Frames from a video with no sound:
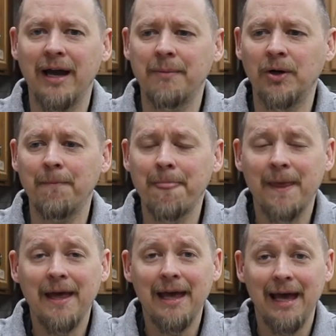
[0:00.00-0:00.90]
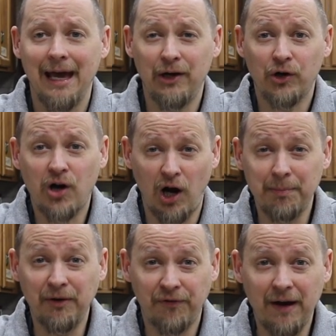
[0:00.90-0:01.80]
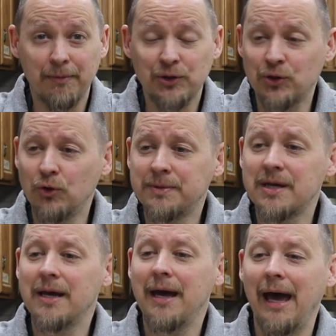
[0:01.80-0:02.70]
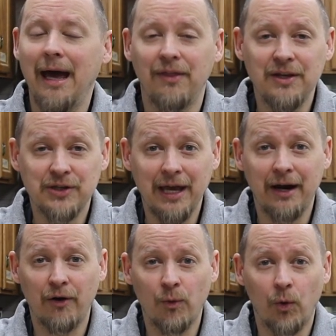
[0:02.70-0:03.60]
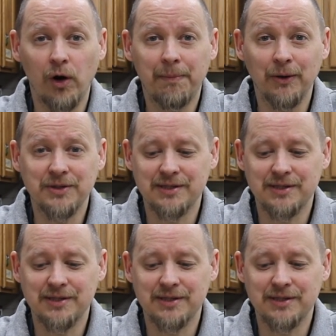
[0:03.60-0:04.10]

diameter and they're carbon fiber tubes. And these again are the Warrior Poet